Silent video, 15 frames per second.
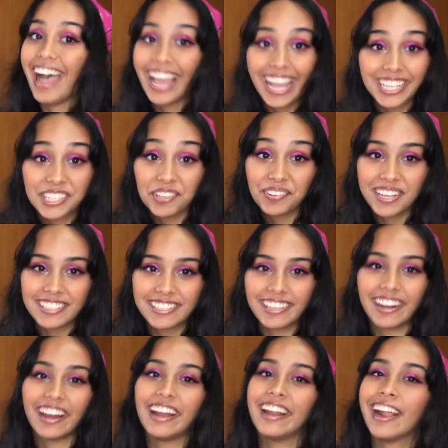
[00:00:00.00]
I had to
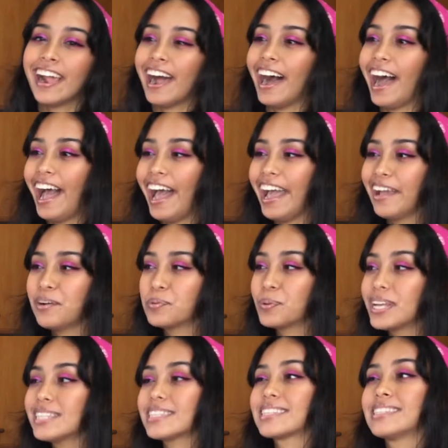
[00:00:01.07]
restart. I
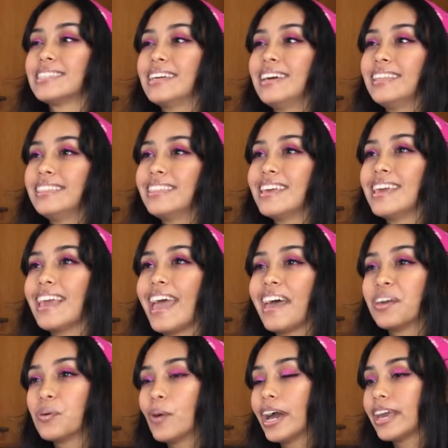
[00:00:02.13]
whisked the
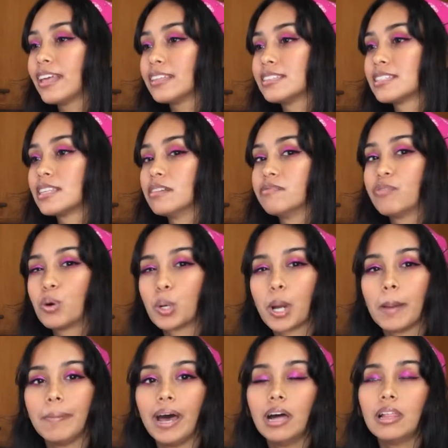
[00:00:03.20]
egg whites for
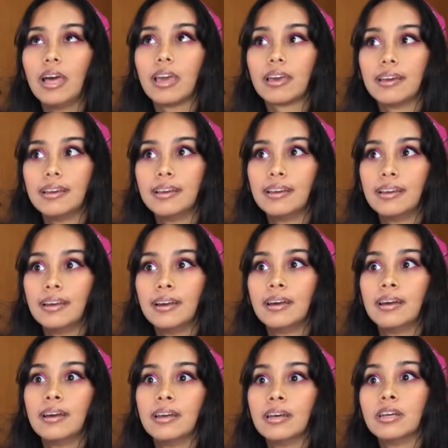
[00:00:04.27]
about like
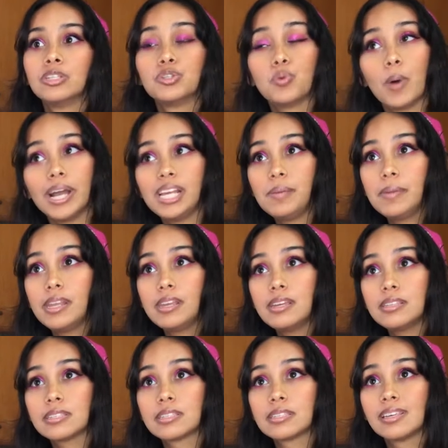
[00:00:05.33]
20
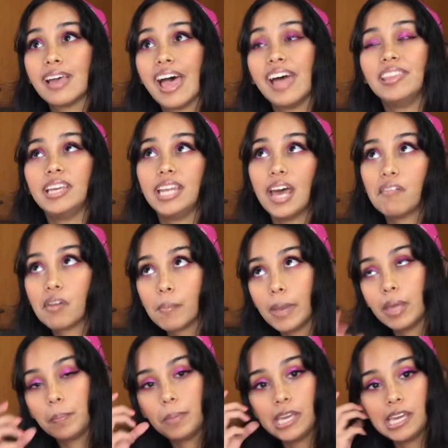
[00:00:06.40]
minutes and they never
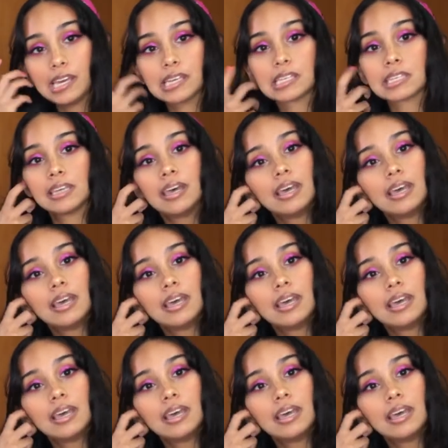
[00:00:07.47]
made peaks.